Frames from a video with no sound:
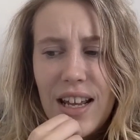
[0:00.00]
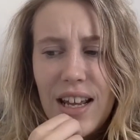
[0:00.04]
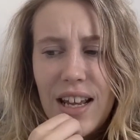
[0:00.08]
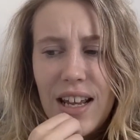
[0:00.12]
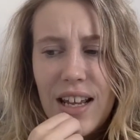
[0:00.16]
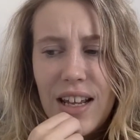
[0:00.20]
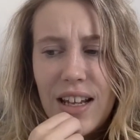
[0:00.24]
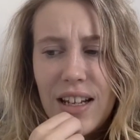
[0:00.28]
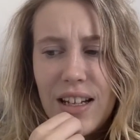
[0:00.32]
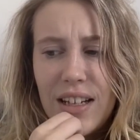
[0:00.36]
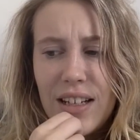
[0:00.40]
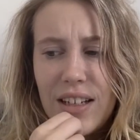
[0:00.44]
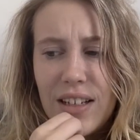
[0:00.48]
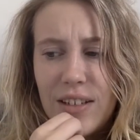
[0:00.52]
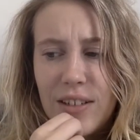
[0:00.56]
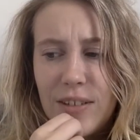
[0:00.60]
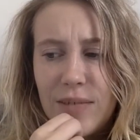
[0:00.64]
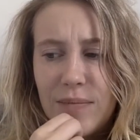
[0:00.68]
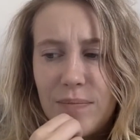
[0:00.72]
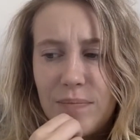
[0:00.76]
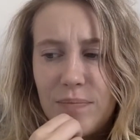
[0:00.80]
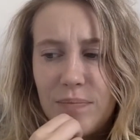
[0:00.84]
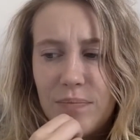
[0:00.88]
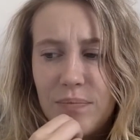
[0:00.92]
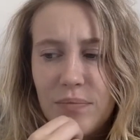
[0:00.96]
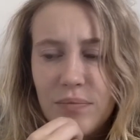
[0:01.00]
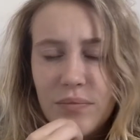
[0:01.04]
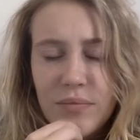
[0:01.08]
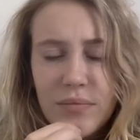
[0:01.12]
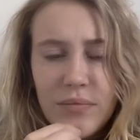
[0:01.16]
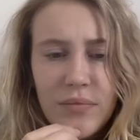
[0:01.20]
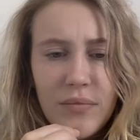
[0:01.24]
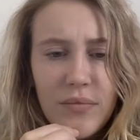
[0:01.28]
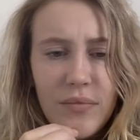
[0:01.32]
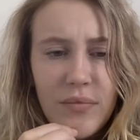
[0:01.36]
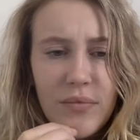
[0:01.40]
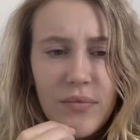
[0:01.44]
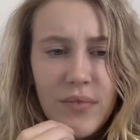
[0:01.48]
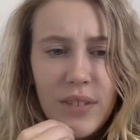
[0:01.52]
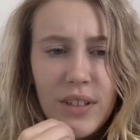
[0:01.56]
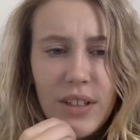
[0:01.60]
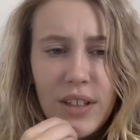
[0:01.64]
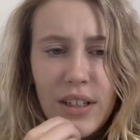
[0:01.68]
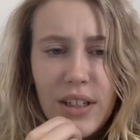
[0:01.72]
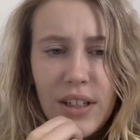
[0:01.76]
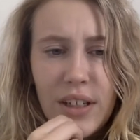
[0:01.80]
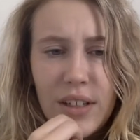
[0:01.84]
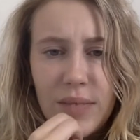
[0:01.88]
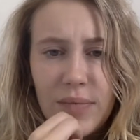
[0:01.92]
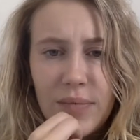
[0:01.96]
And
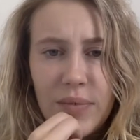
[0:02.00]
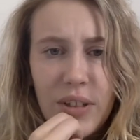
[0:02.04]
yeah.